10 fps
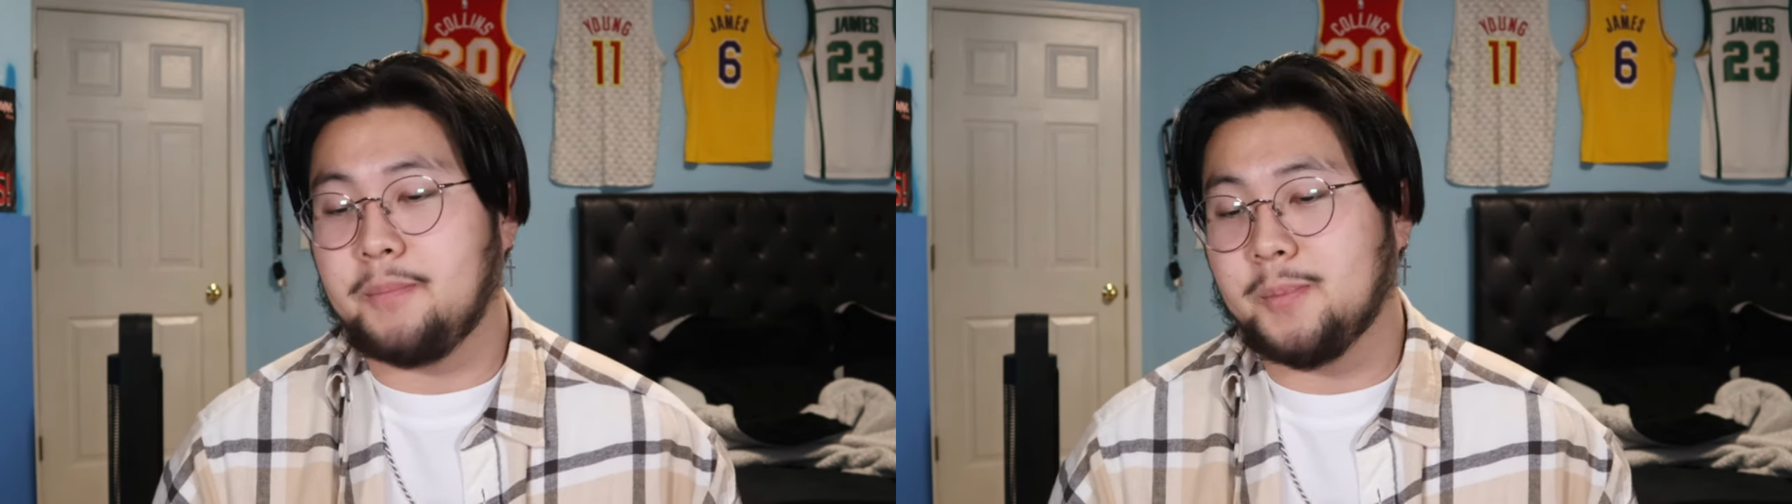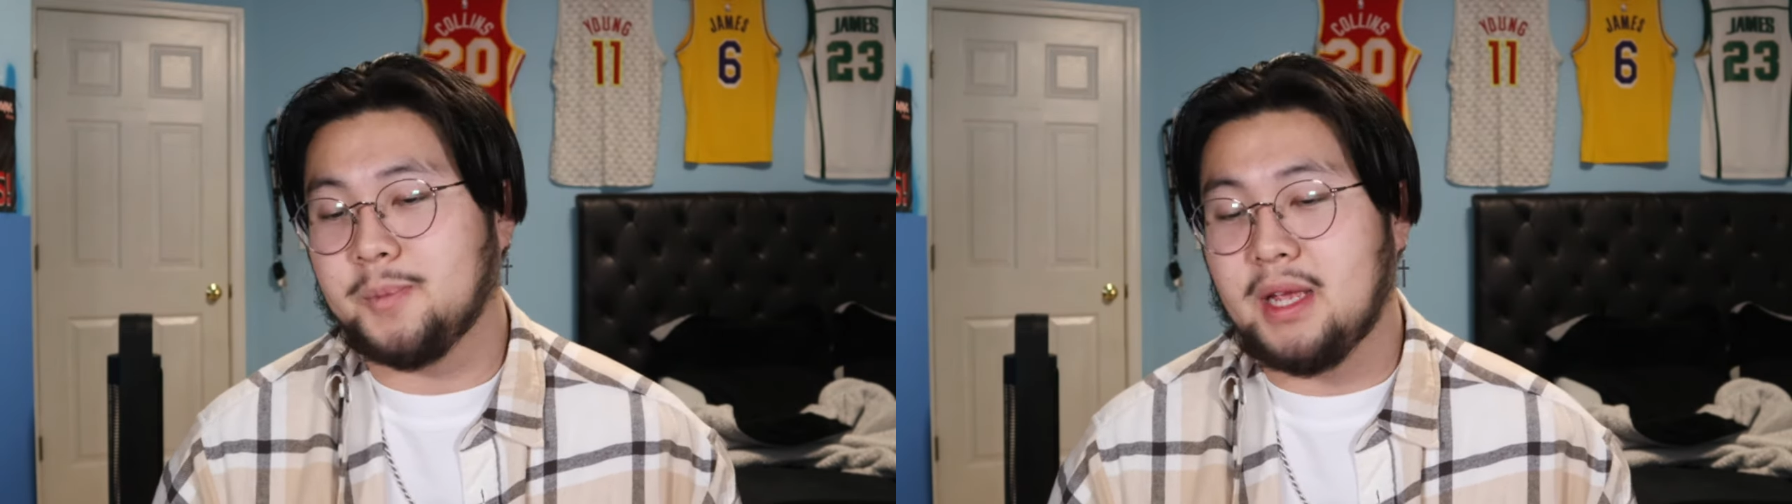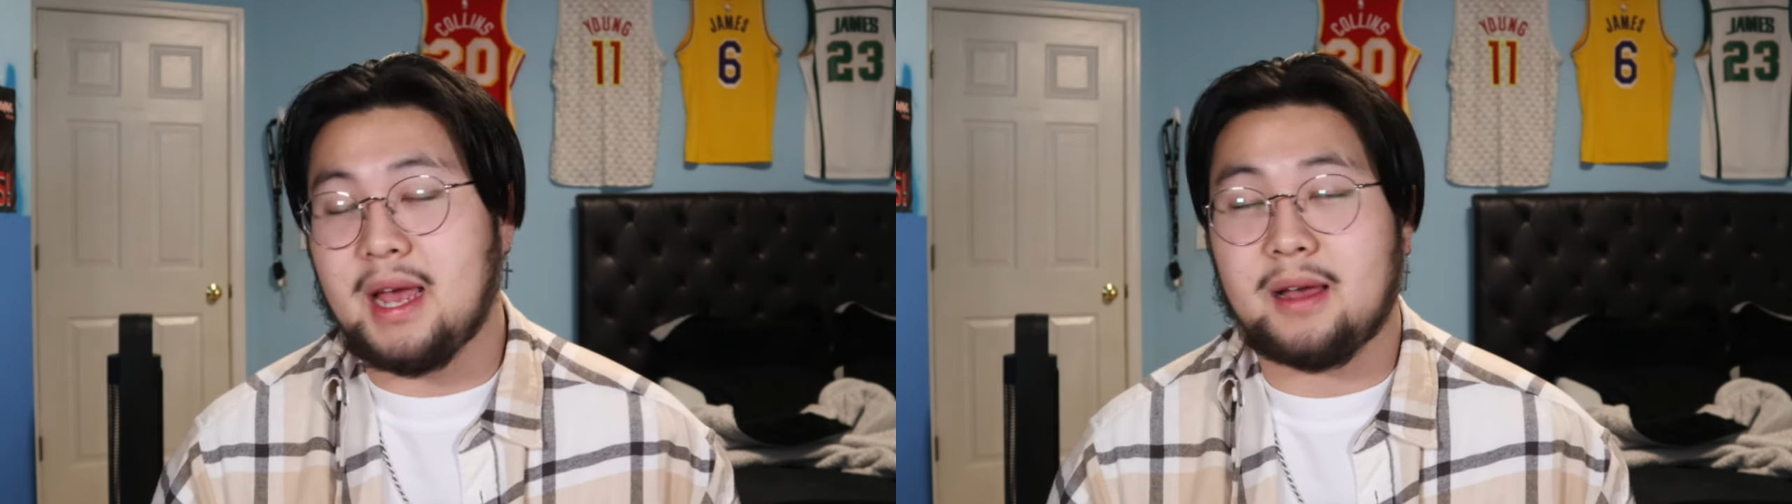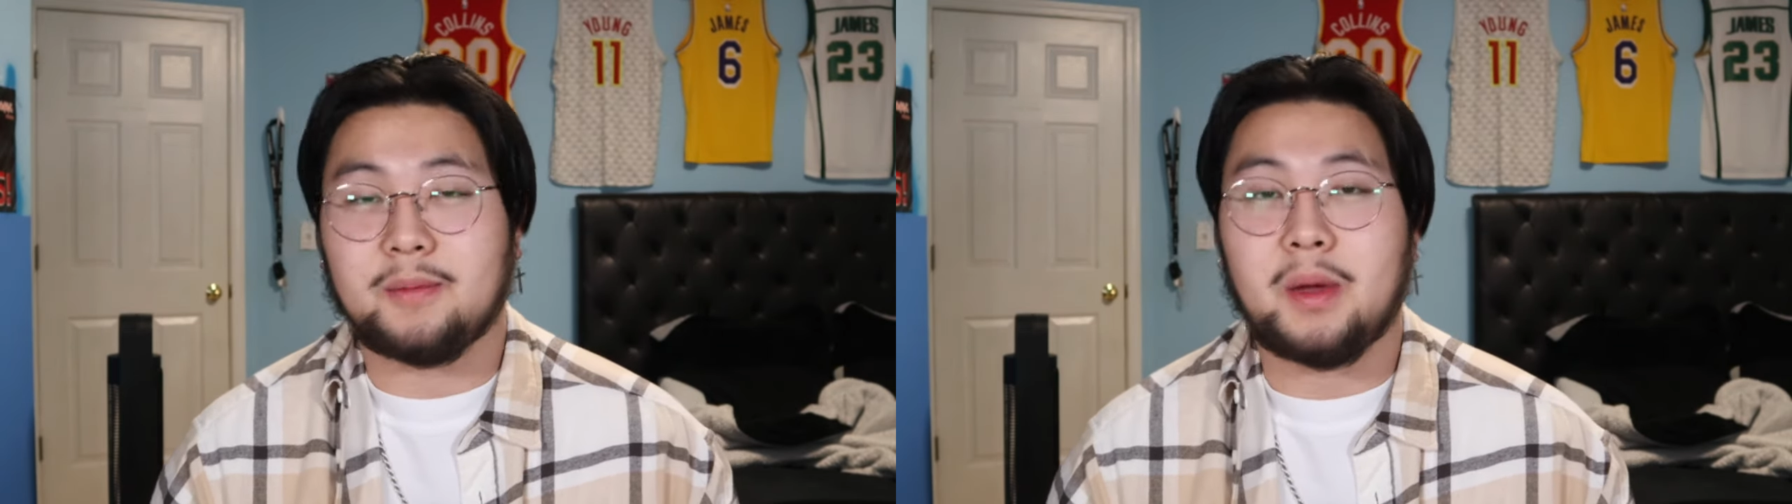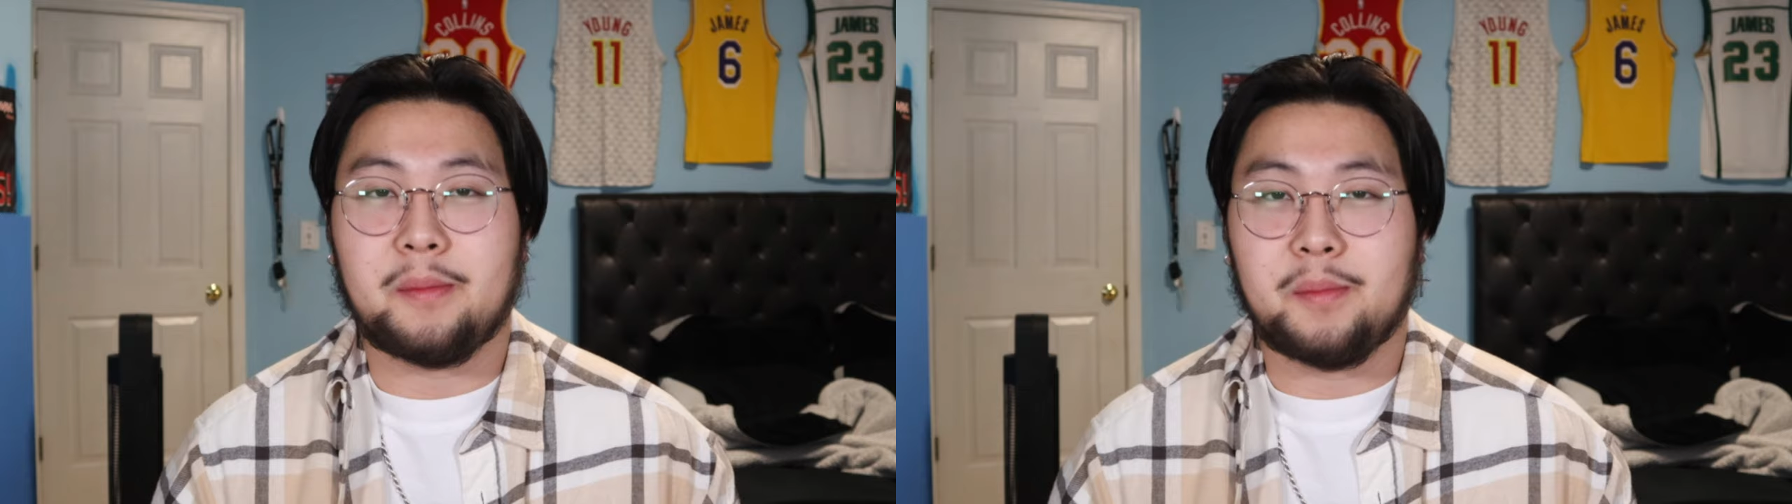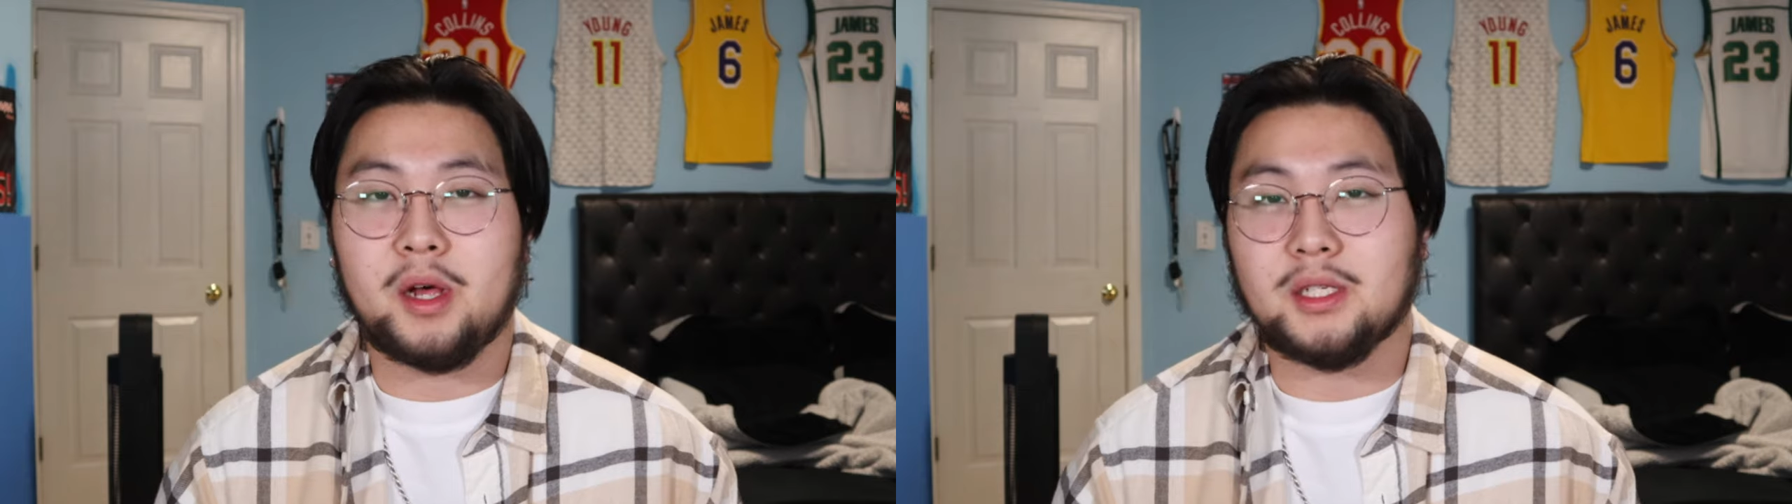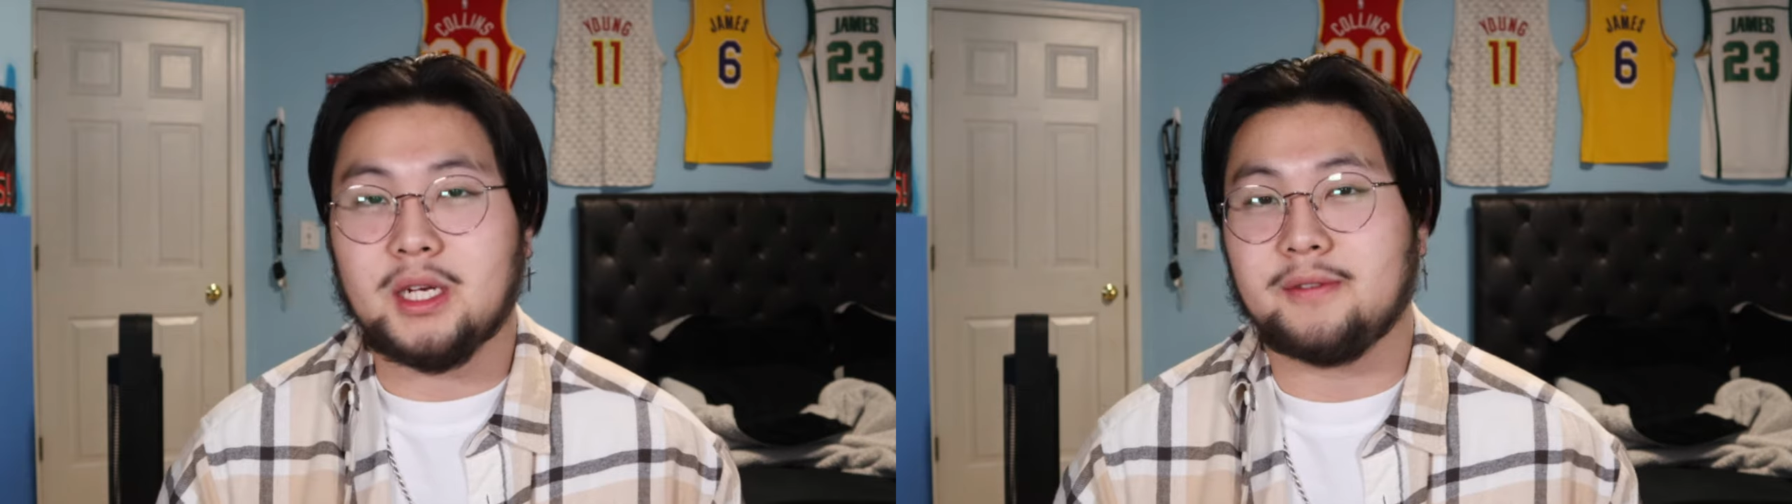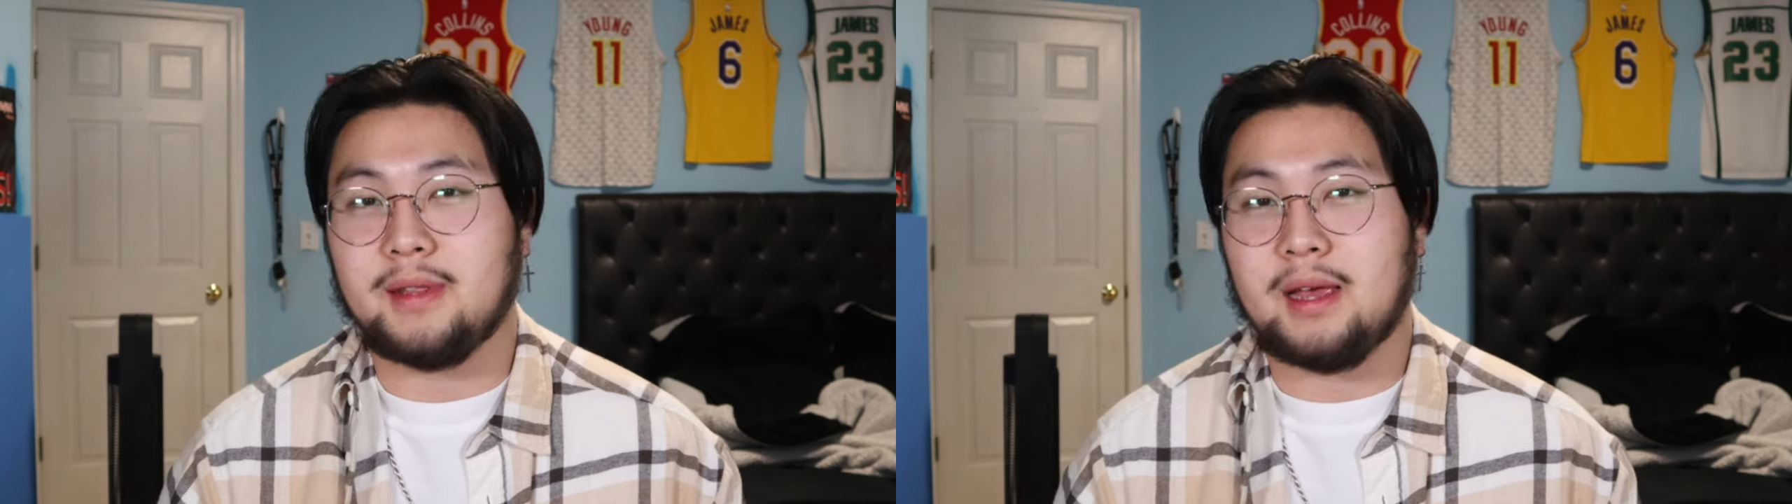Yeah, I apologize for
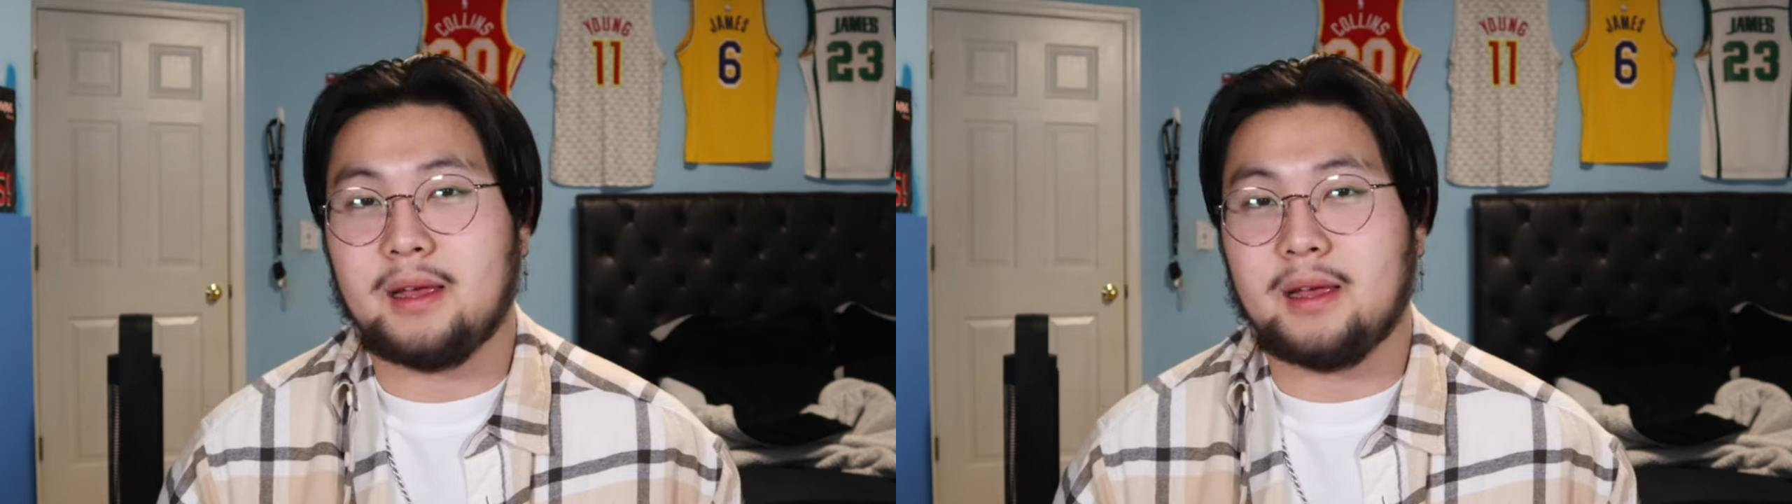that.